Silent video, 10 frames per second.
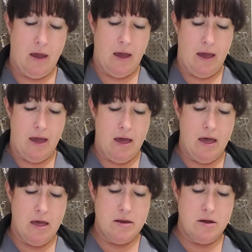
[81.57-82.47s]

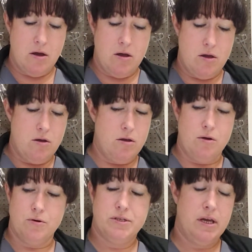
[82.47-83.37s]
And
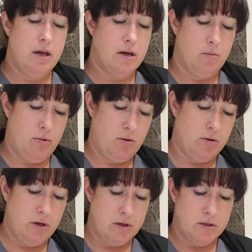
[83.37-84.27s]
your second
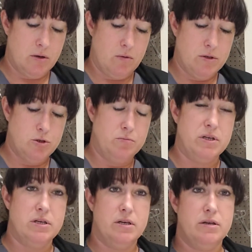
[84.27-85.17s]
component is going to
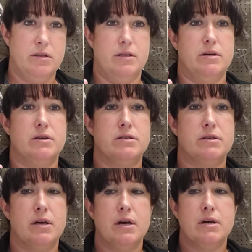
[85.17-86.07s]
be
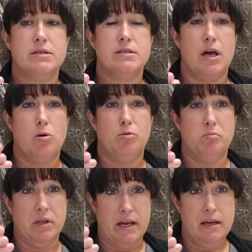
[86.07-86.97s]
this scalpel
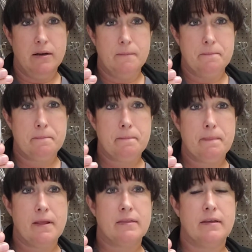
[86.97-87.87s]
blade.
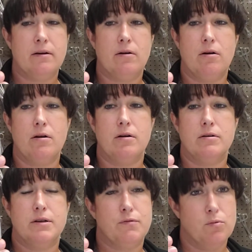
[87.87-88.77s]
There
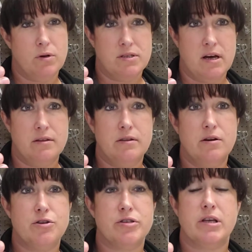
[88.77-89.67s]
are different ones out
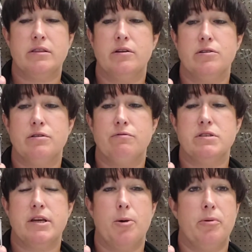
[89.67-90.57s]
there, just like there are different
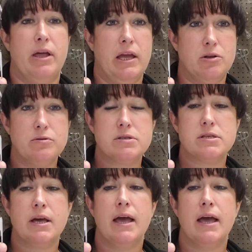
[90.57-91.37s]
scalpel handles,